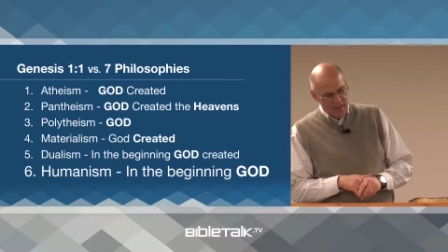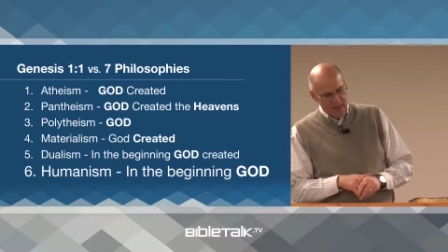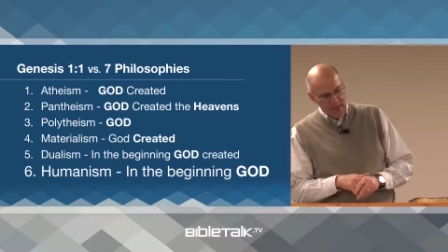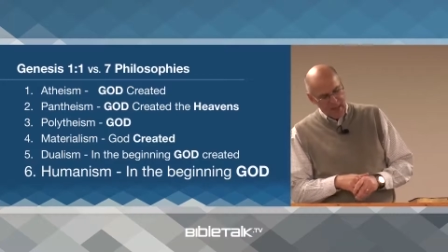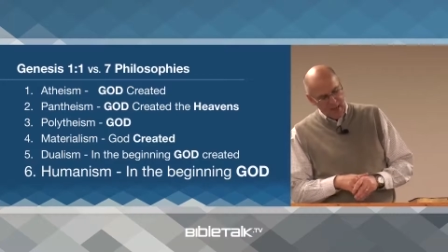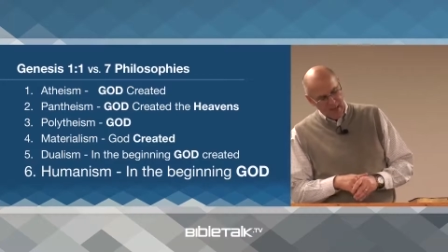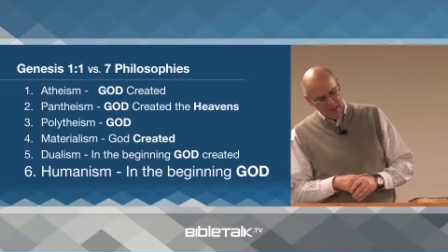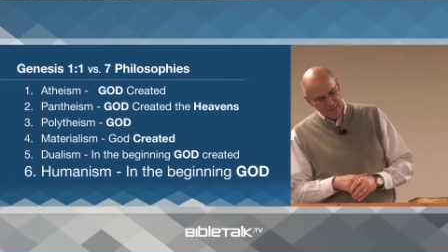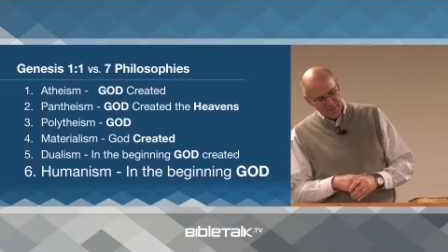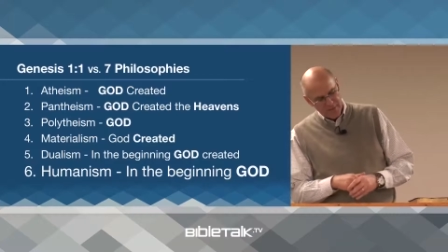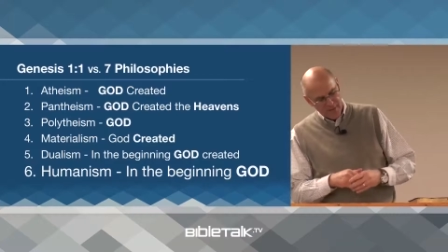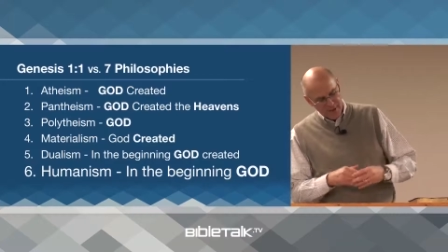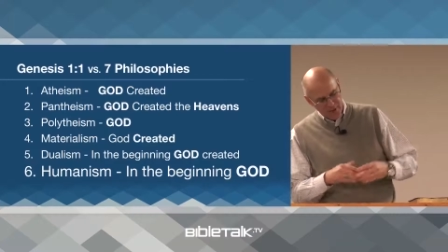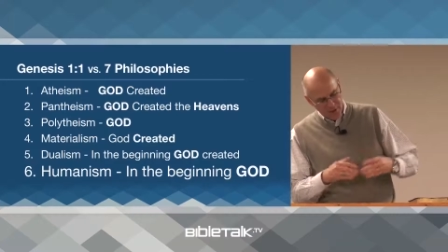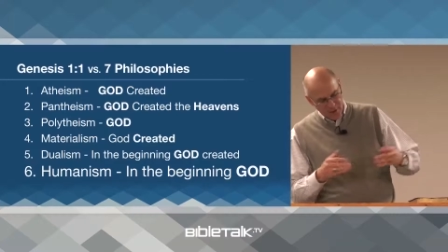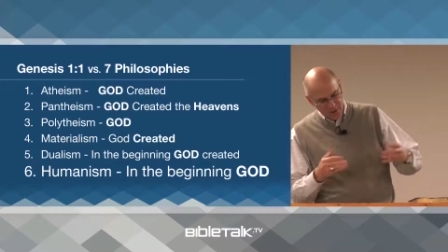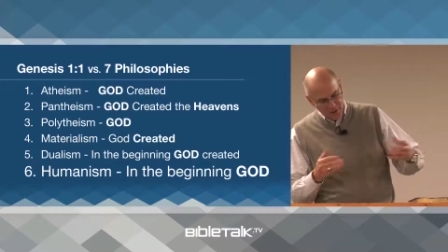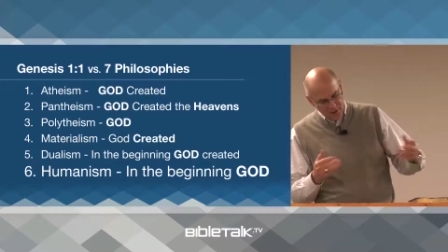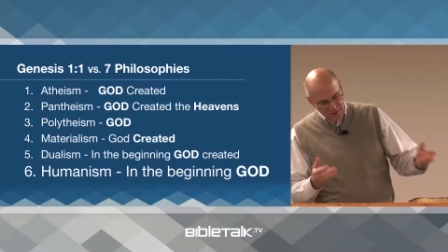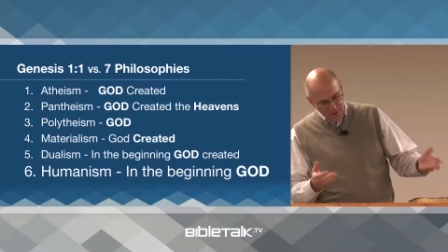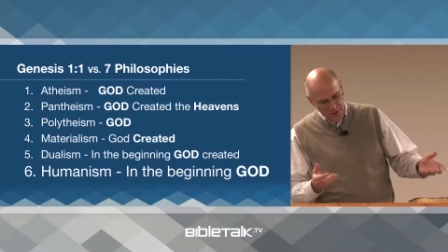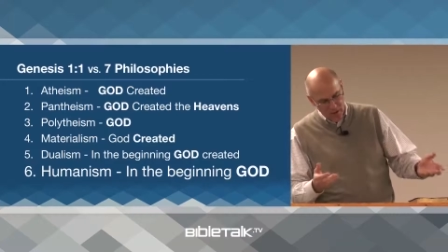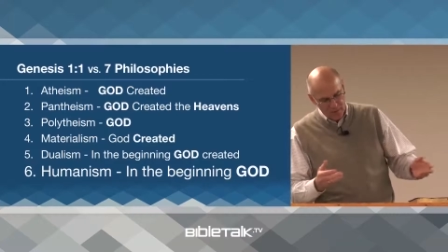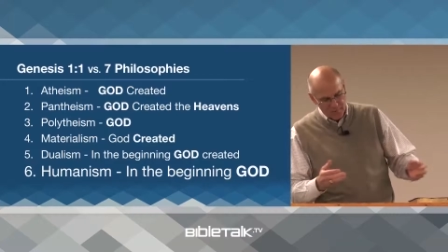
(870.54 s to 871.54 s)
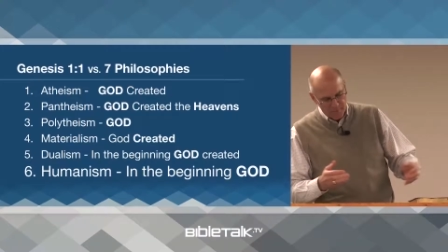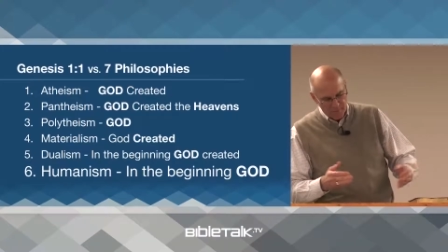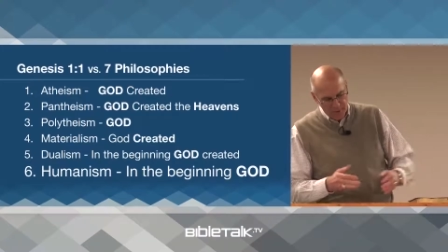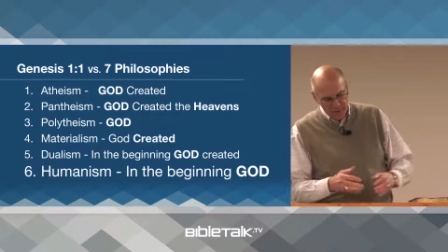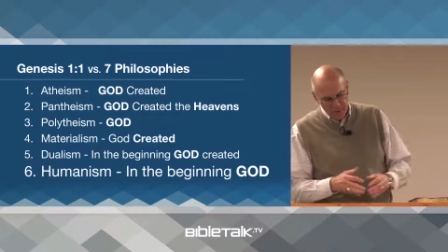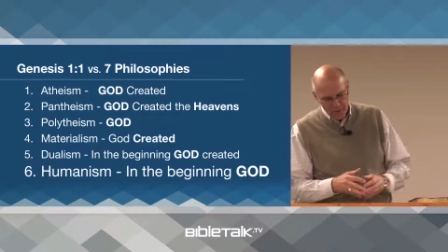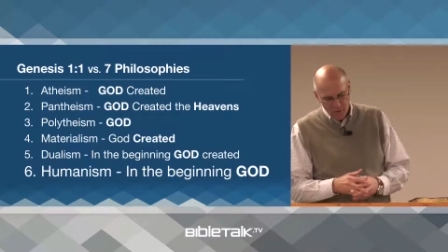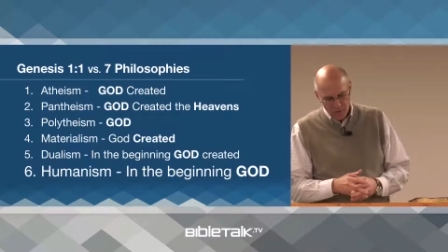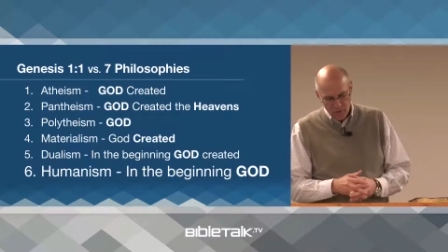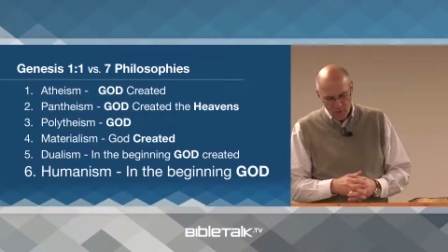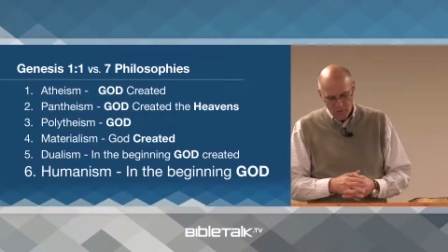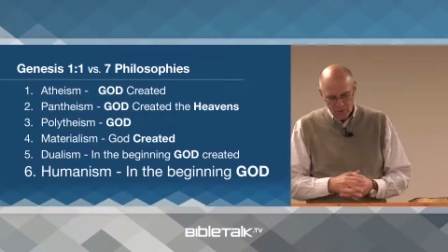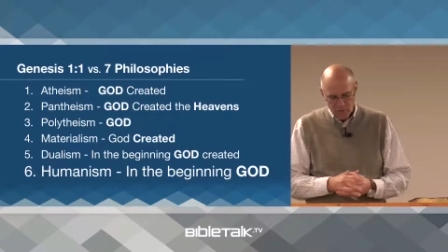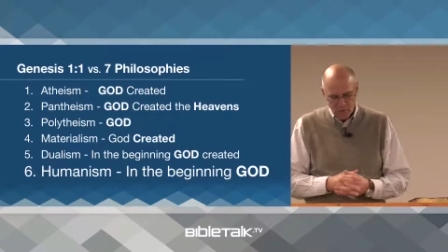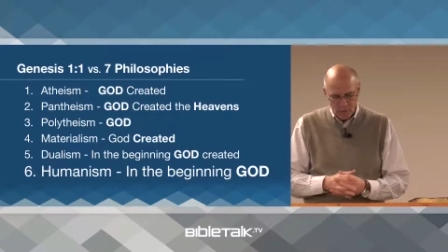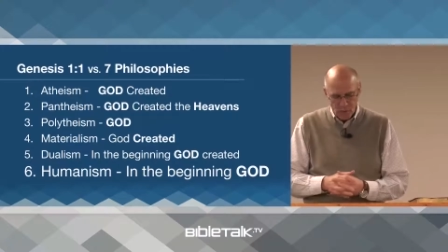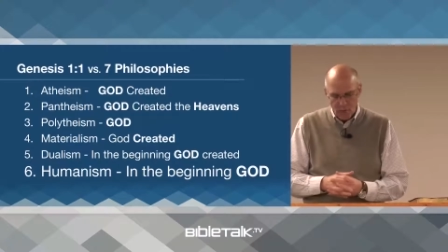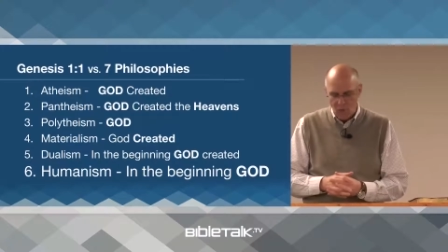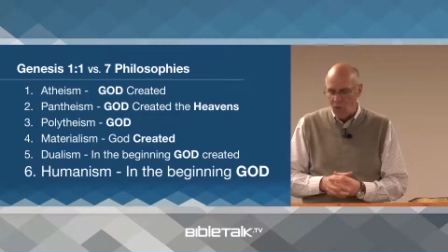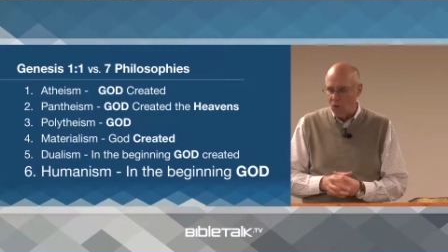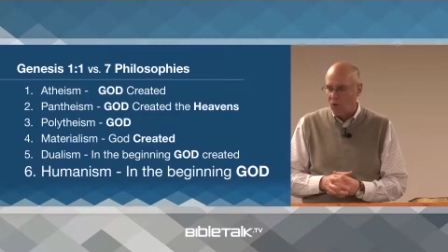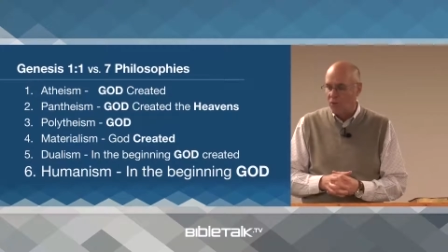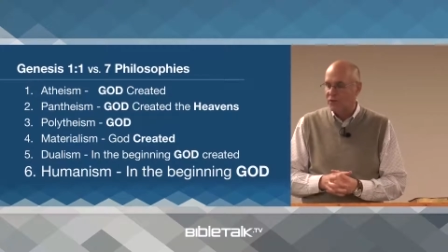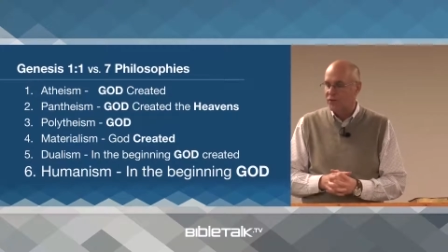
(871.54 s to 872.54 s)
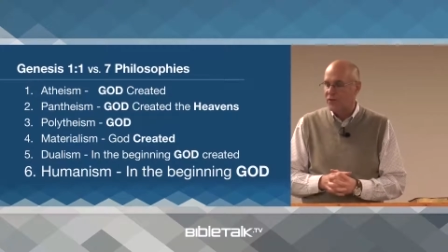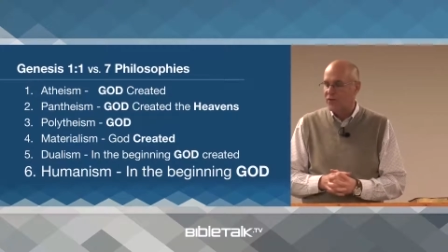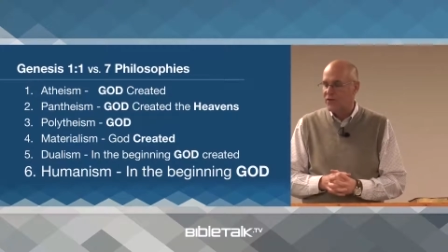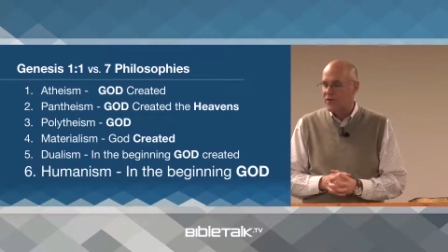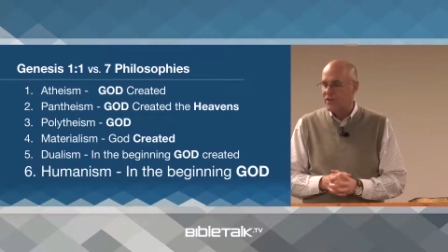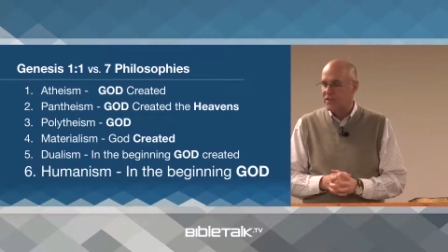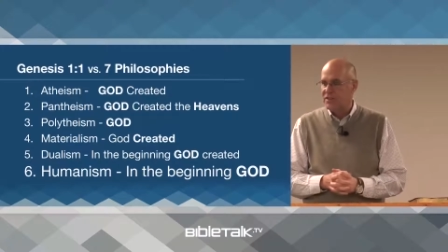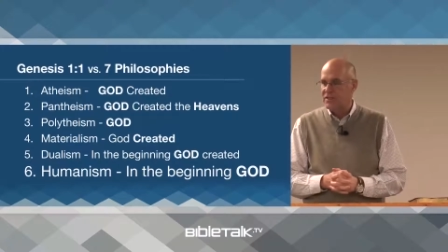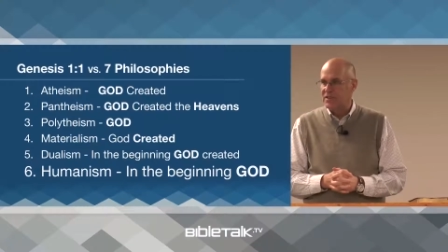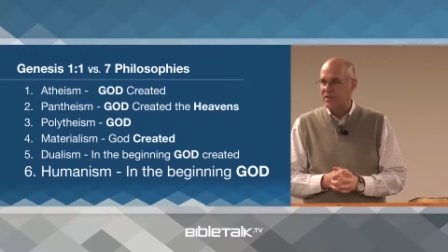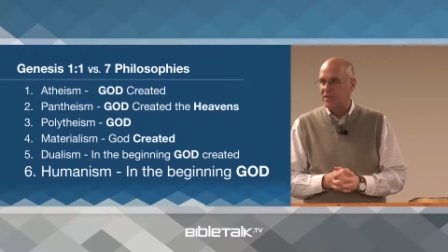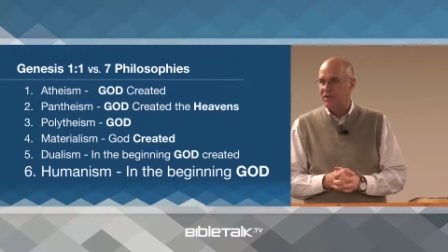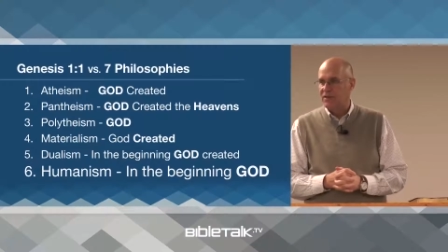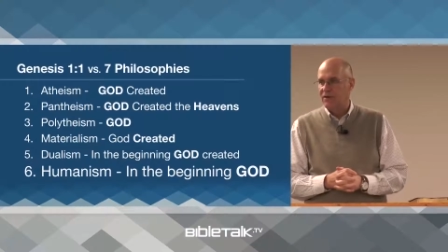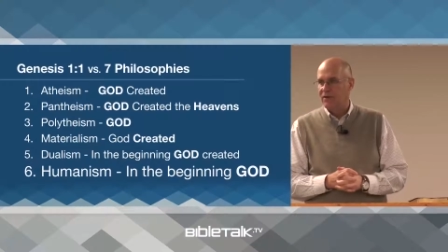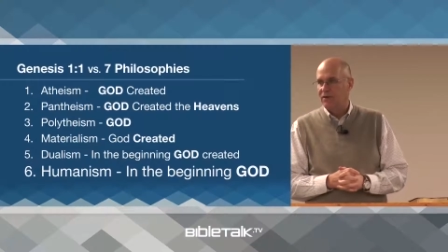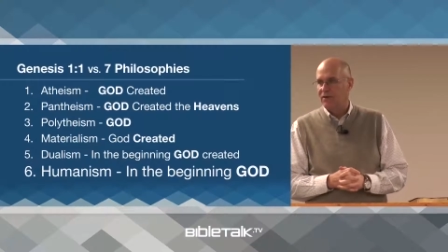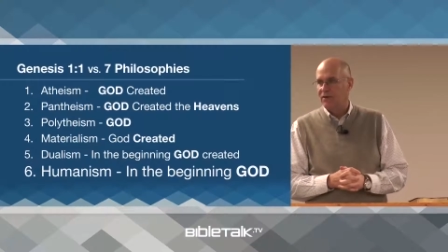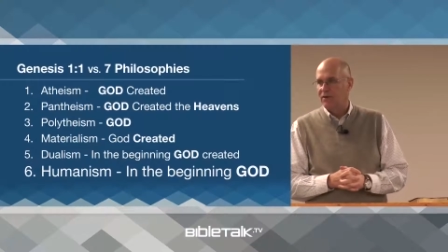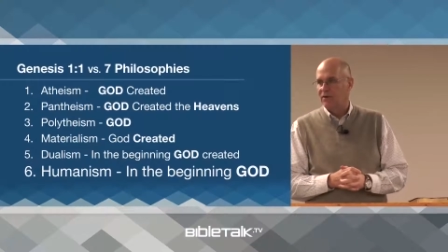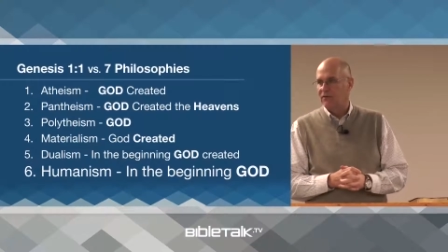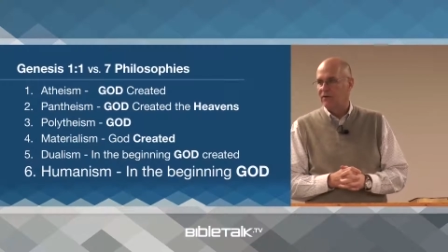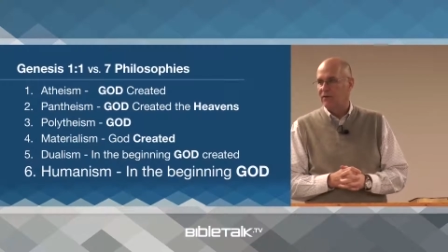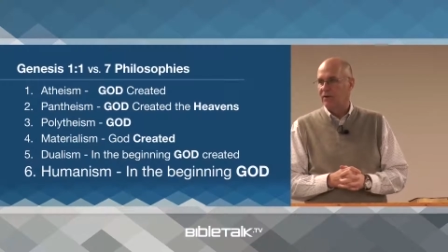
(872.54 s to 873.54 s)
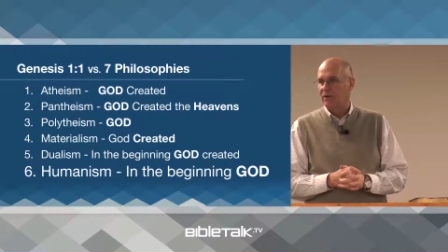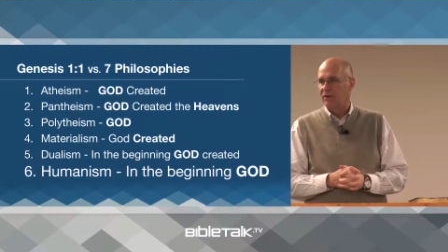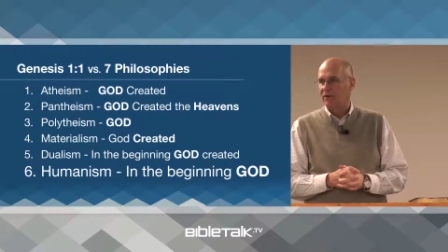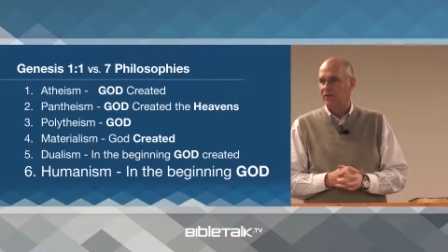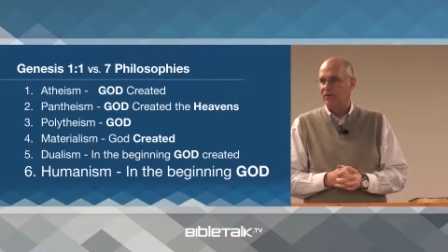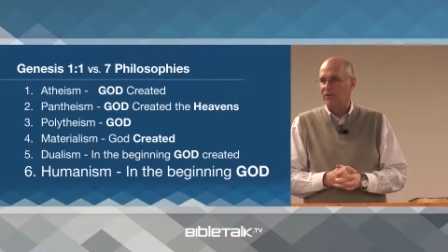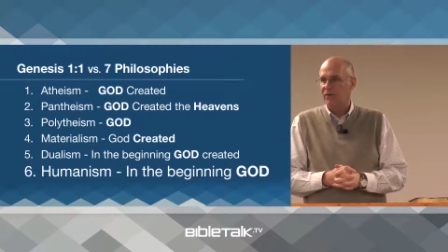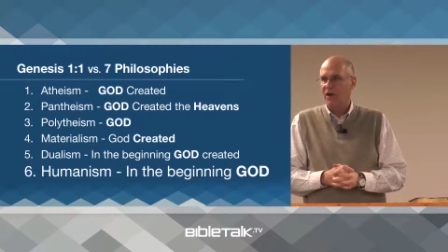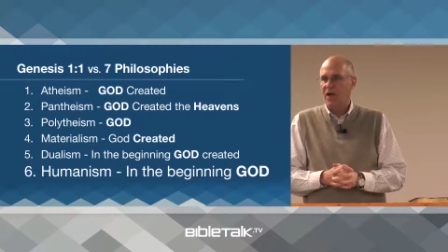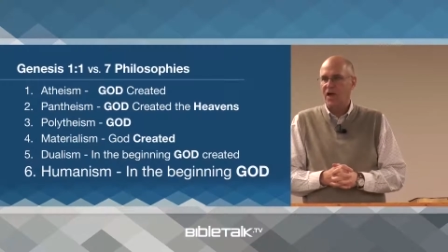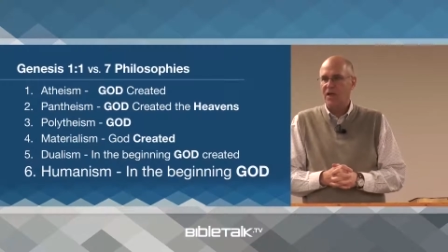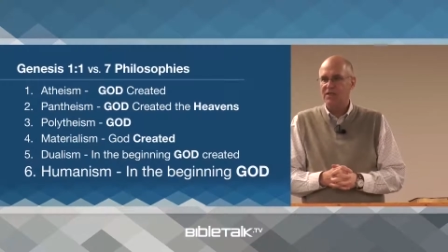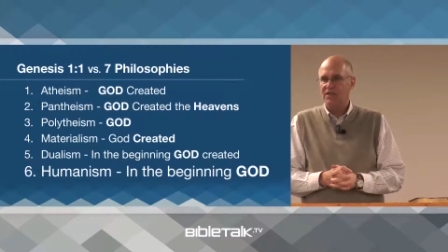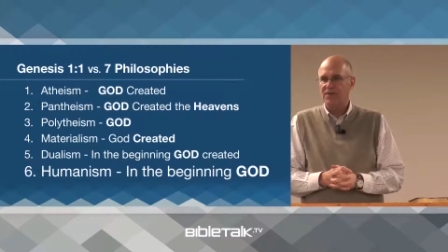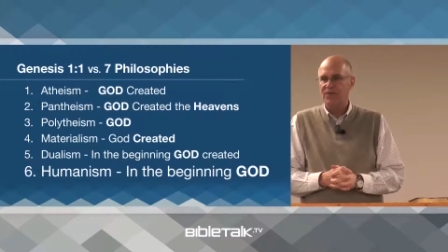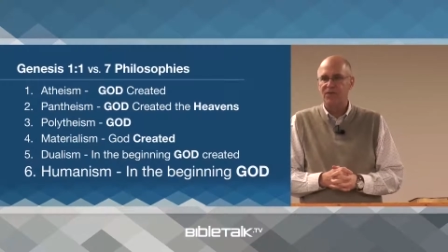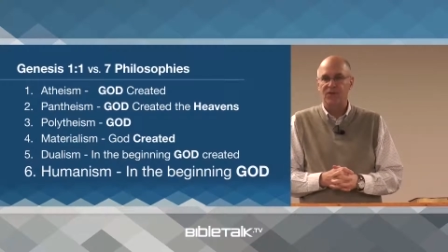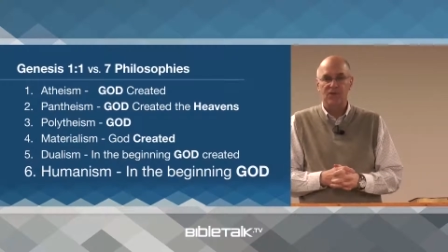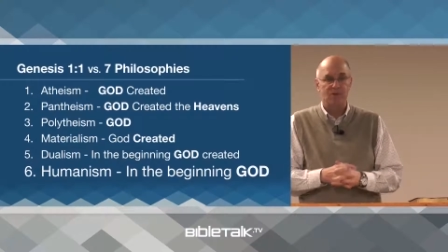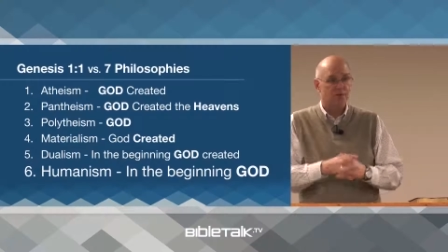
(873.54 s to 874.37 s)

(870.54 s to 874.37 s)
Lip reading: and they are done by those who hold to this philosophy.